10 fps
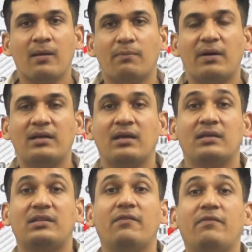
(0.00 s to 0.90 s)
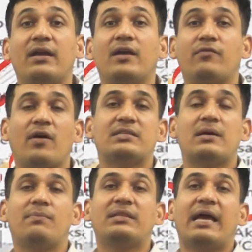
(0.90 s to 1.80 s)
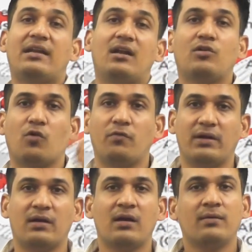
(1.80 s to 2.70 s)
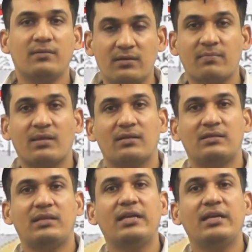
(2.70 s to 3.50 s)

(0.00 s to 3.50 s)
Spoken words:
But the way, for example, they handled COVID,